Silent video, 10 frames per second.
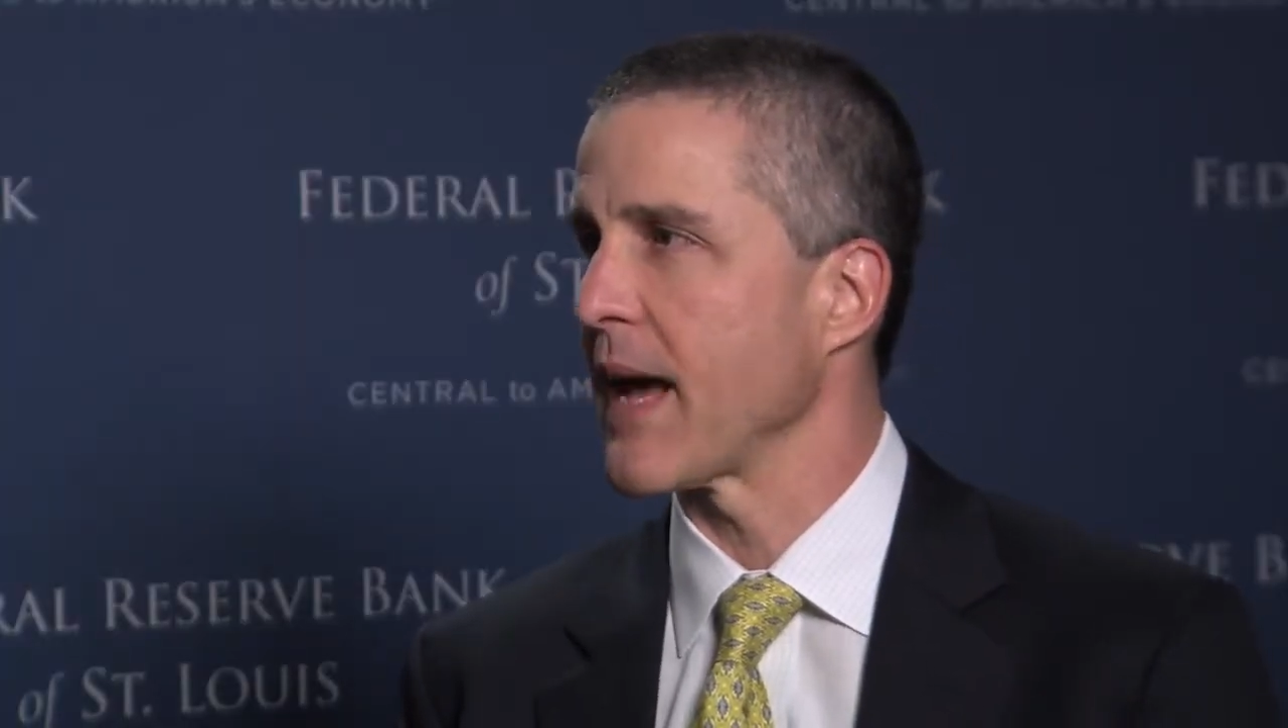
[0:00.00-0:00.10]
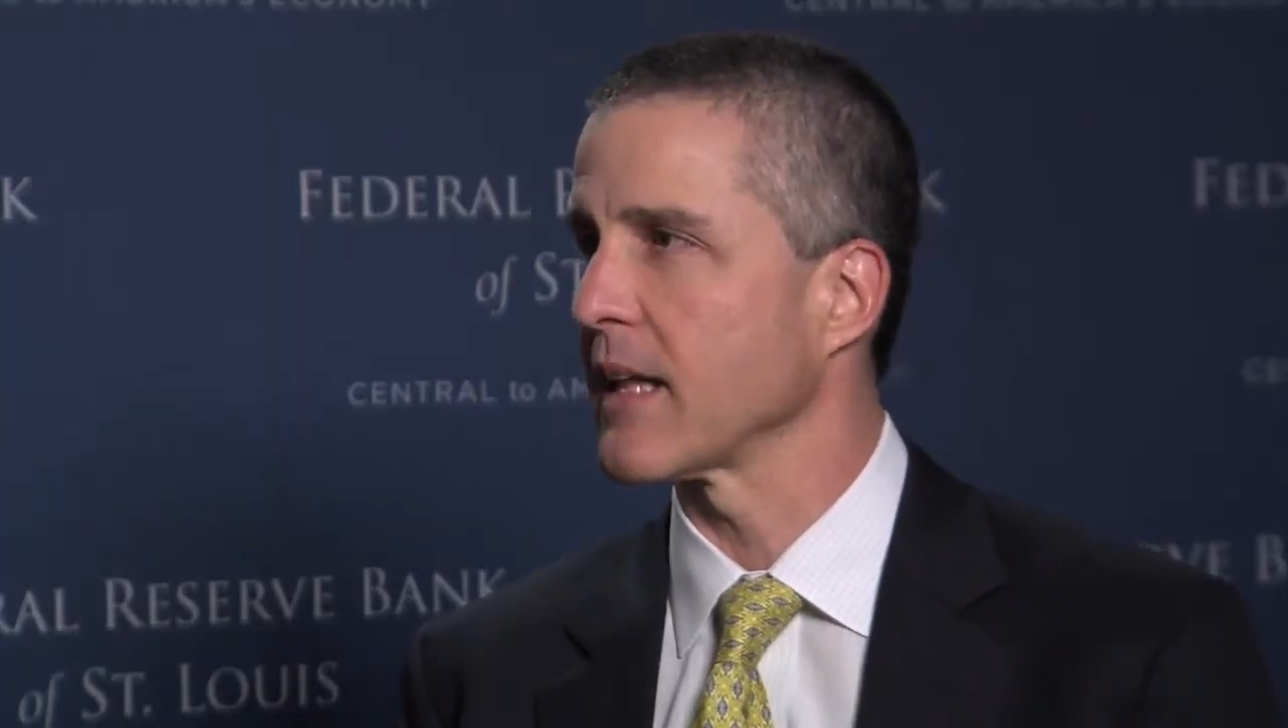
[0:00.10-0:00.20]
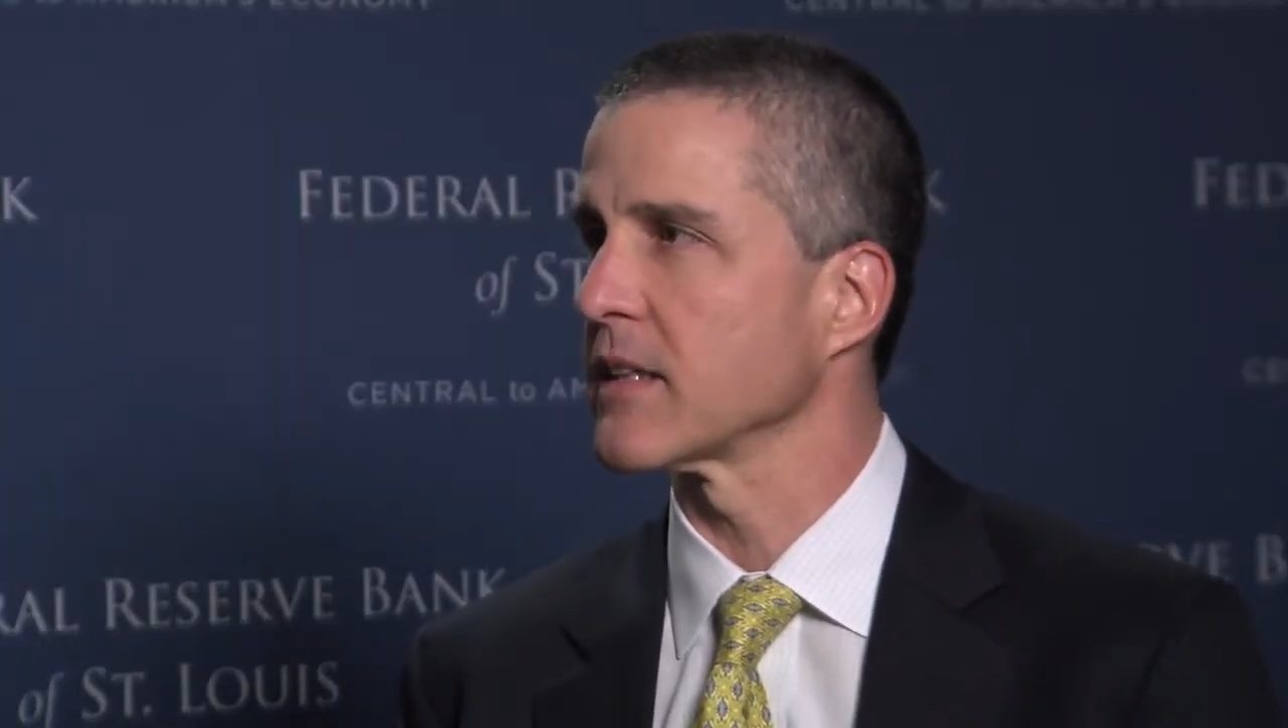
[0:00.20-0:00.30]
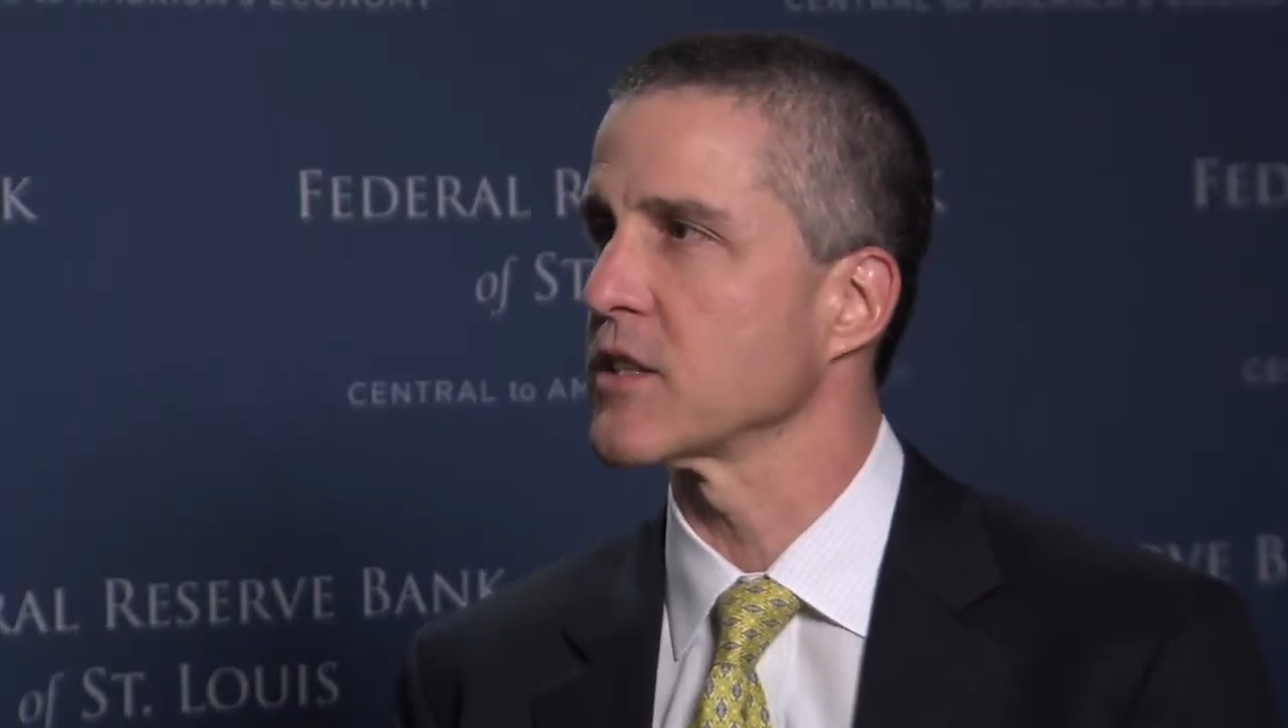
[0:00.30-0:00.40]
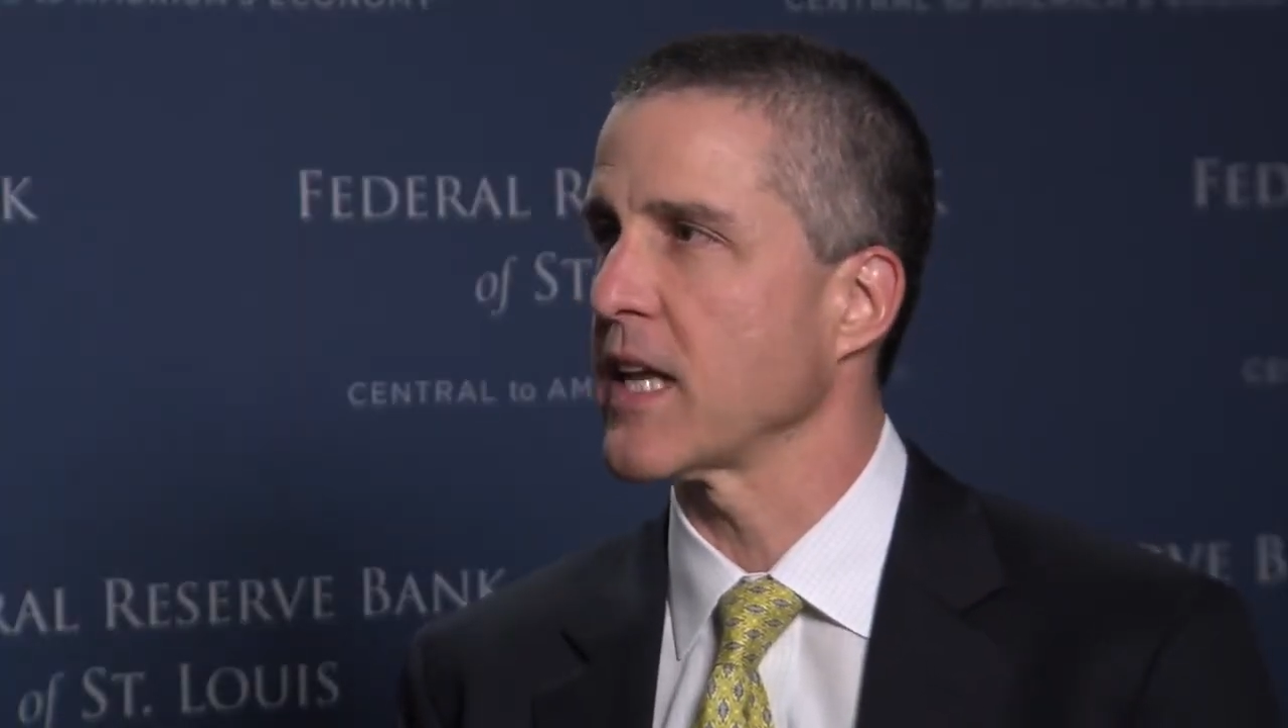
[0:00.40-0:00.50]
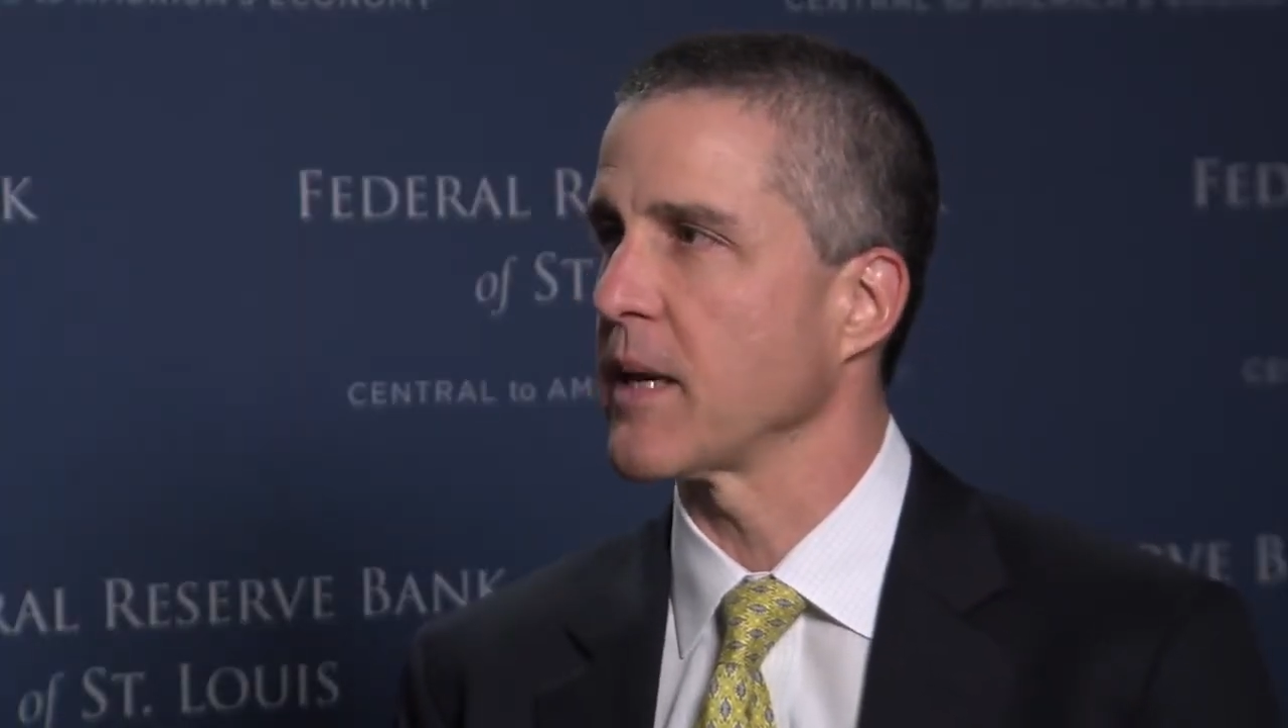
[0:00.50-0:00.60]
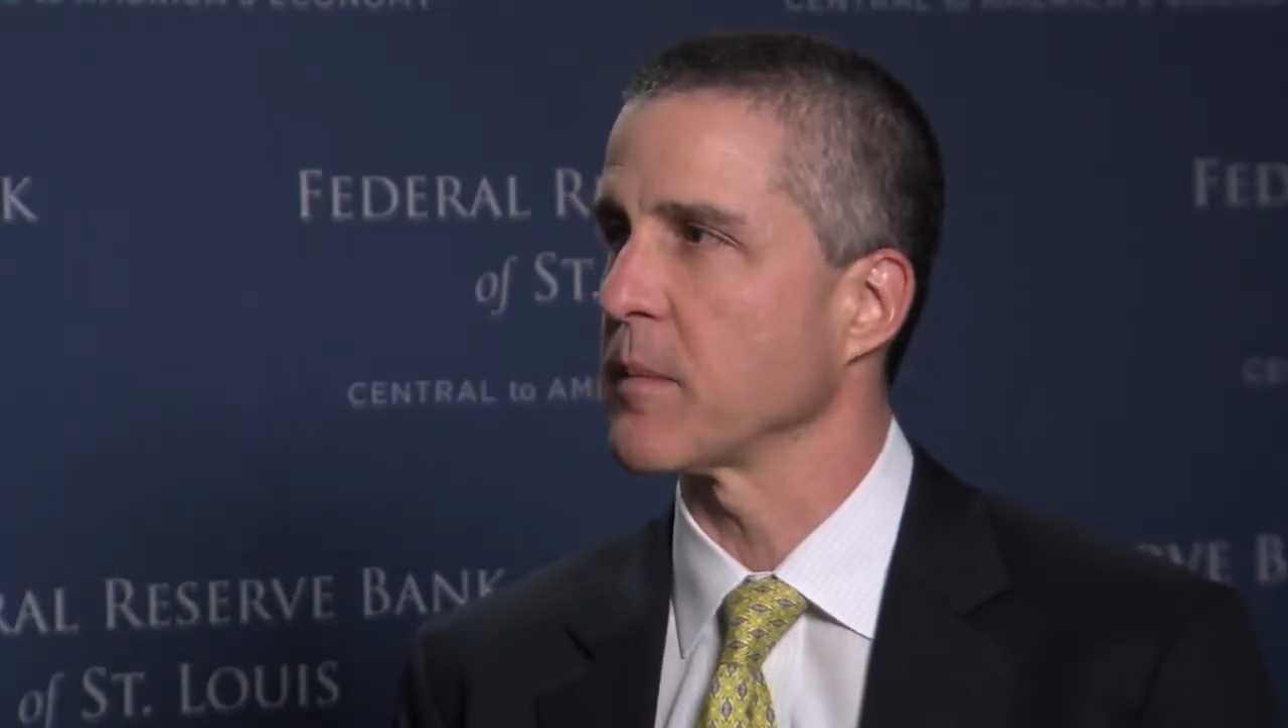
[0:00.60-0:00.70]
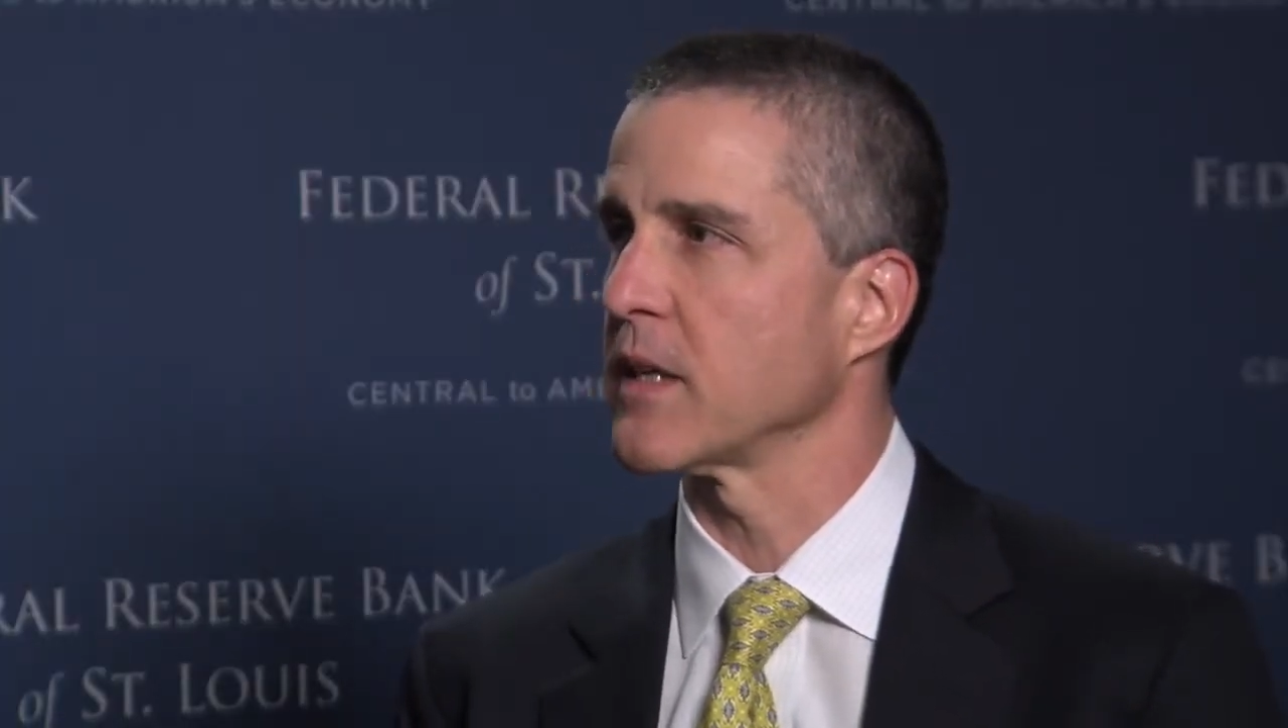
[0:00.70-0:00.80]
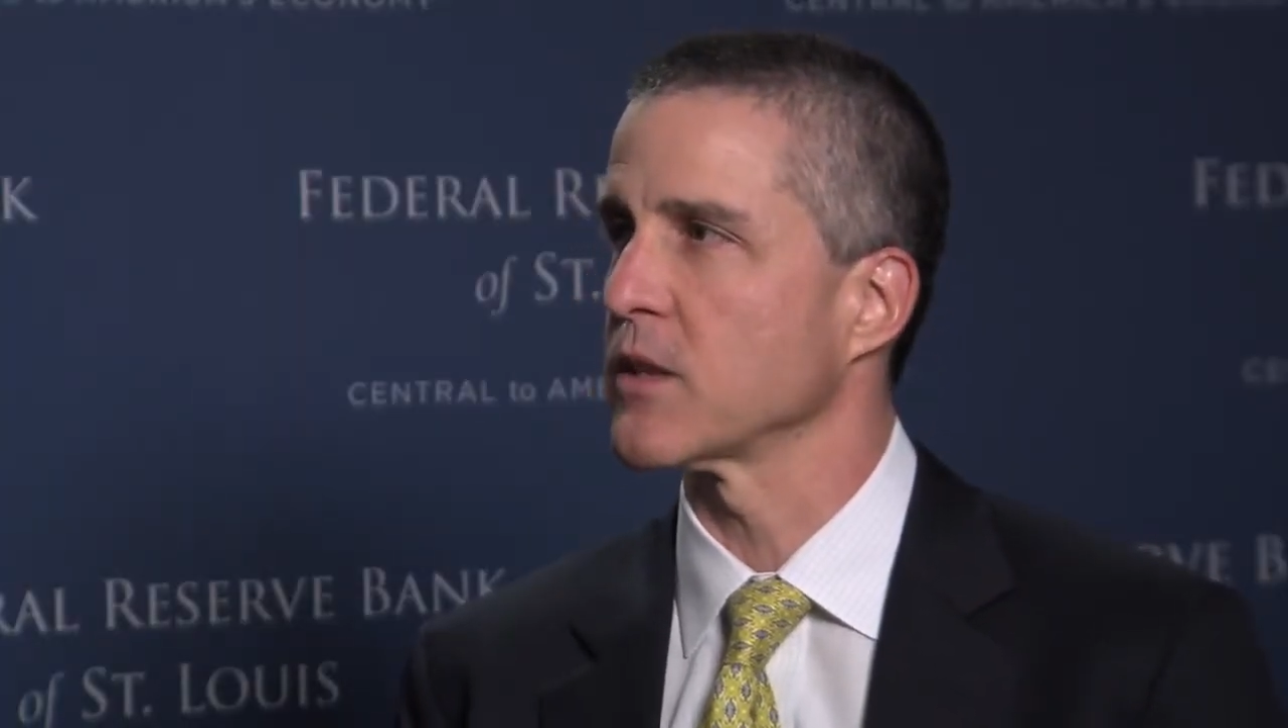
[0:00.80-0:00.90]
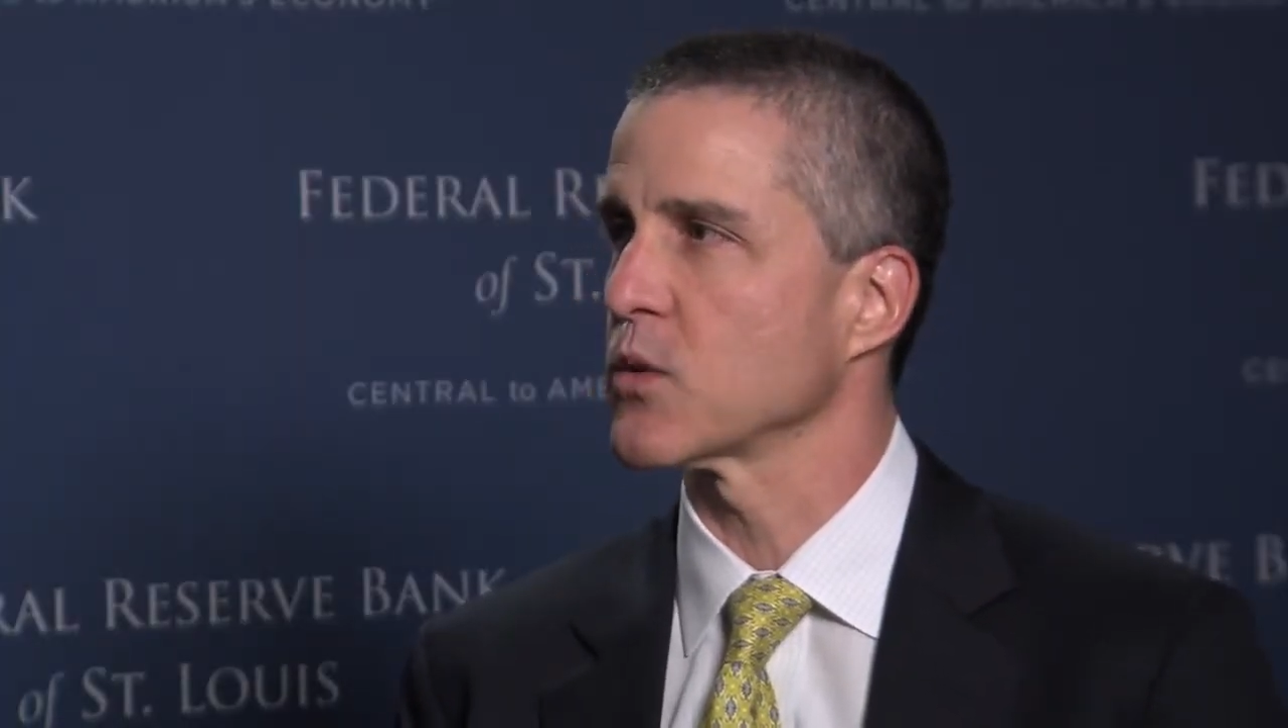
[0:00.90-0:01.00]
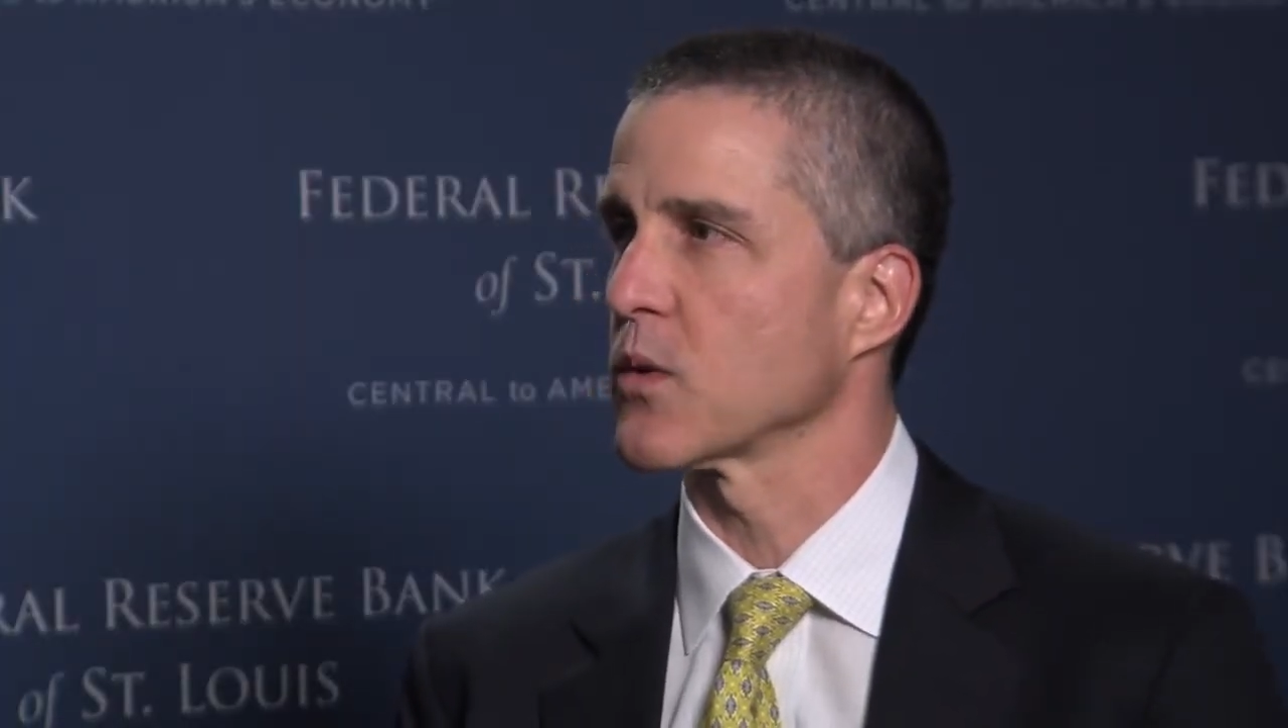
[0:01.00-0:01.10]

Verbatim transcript: balance statements